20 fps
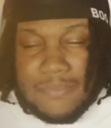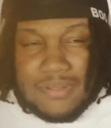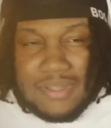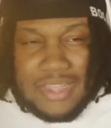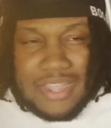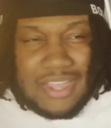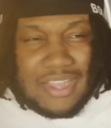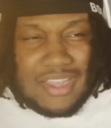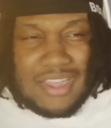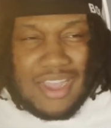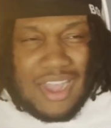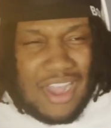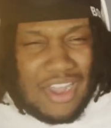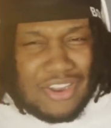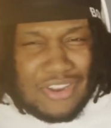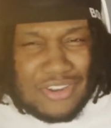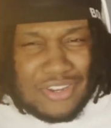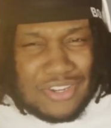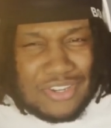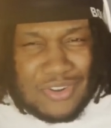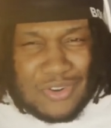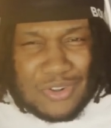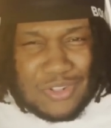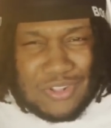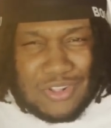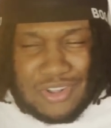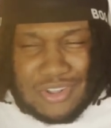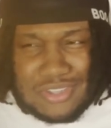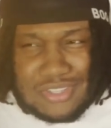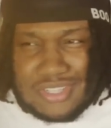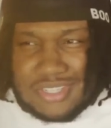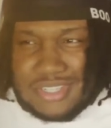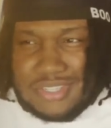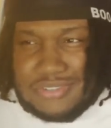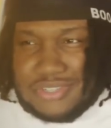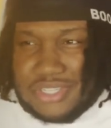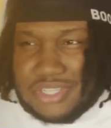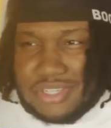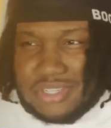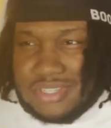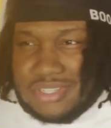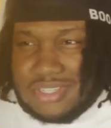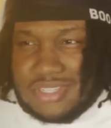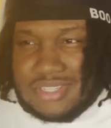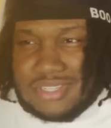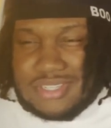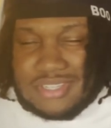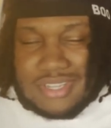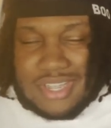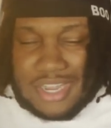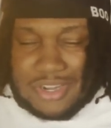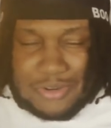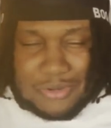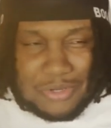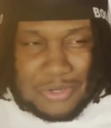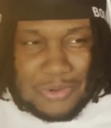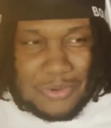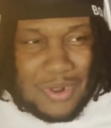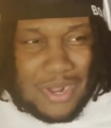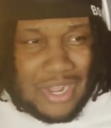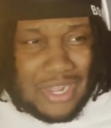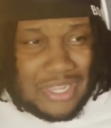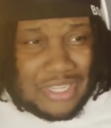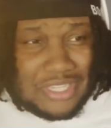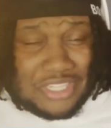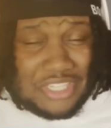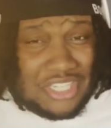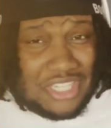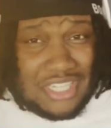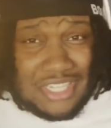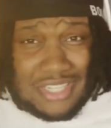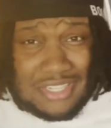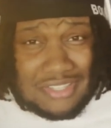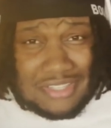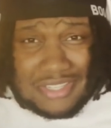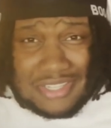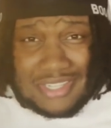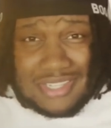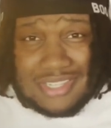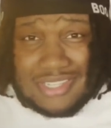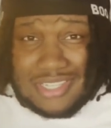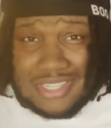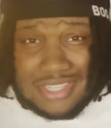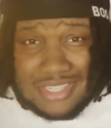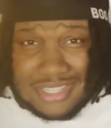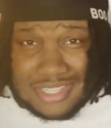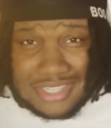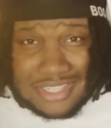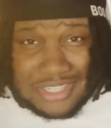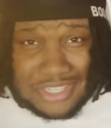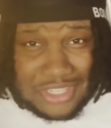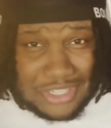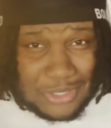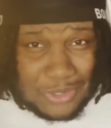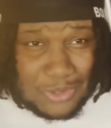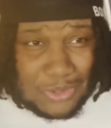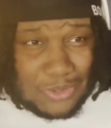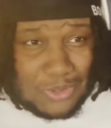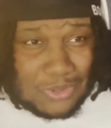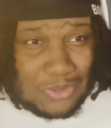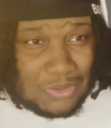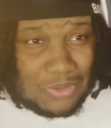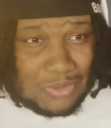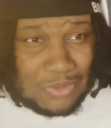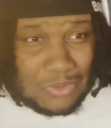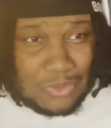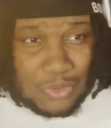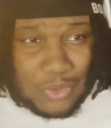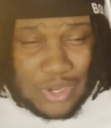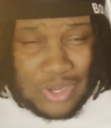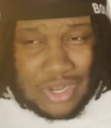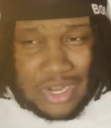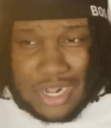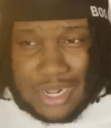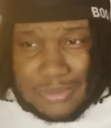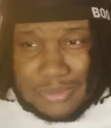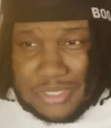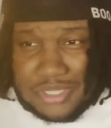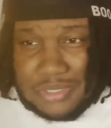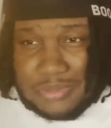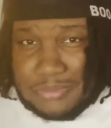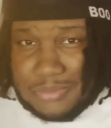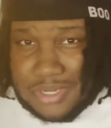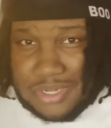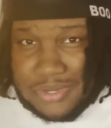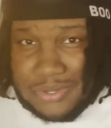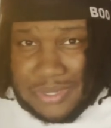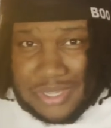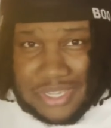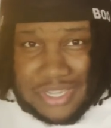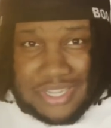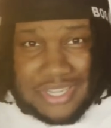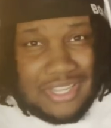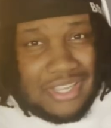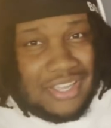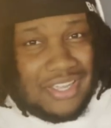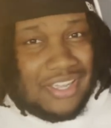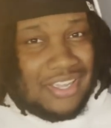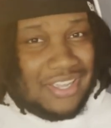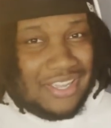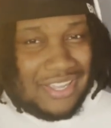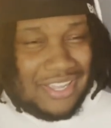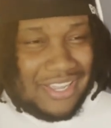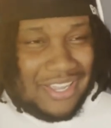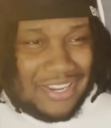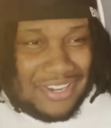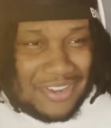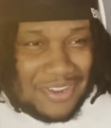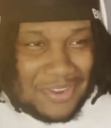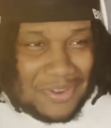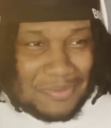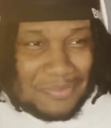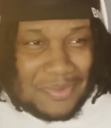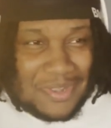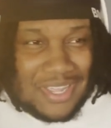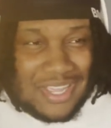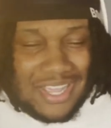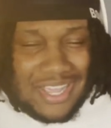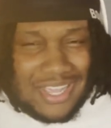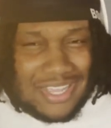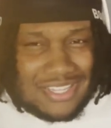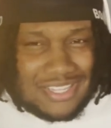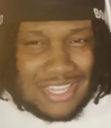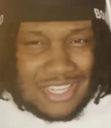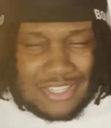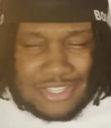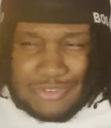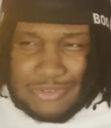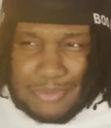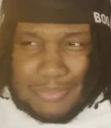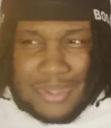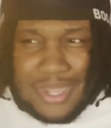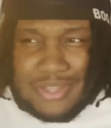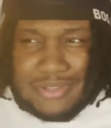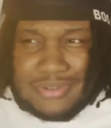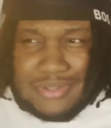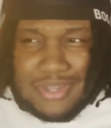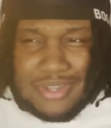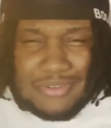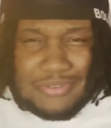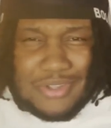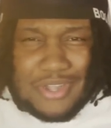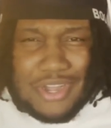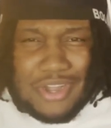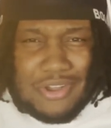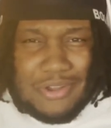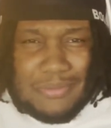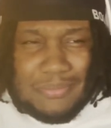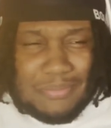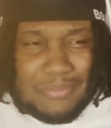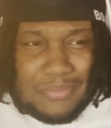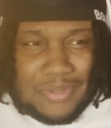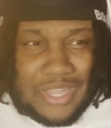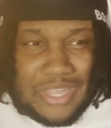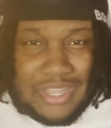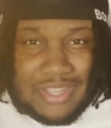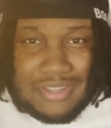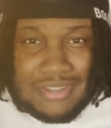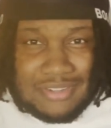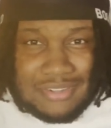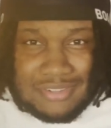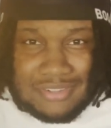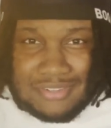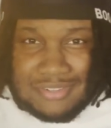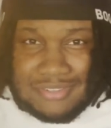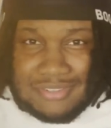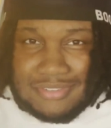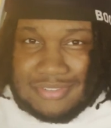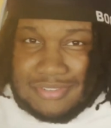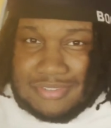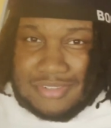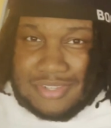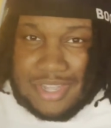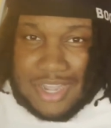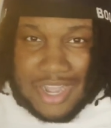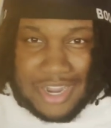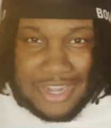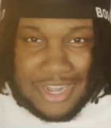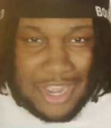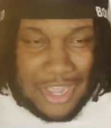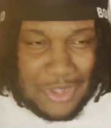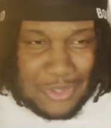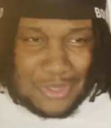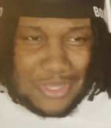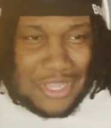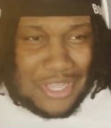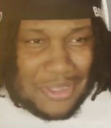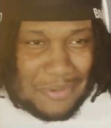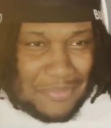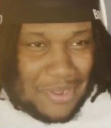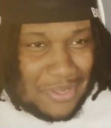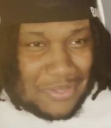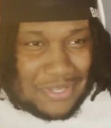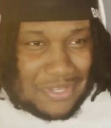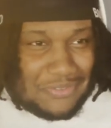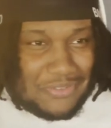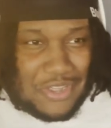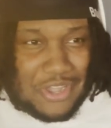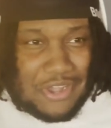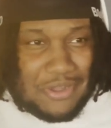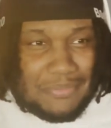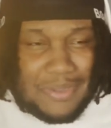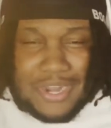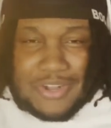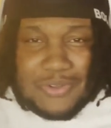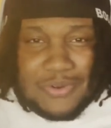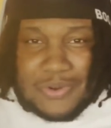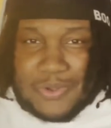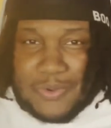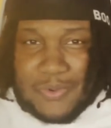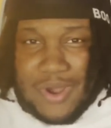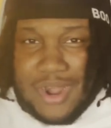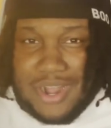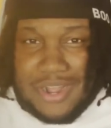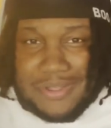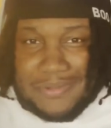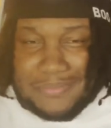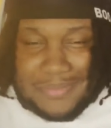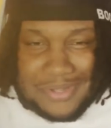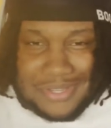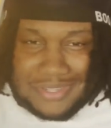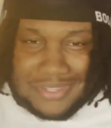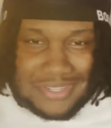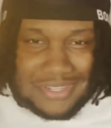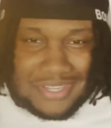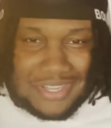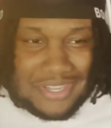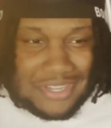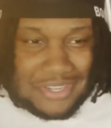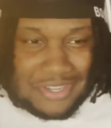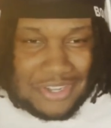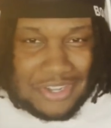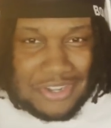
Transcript: like collared or long sleeve shirts, I don't know why. Jeans in general, weird option, but okay. And excessive amount of gum, like unhealthy amounts of gum. I don't know why, but yeah.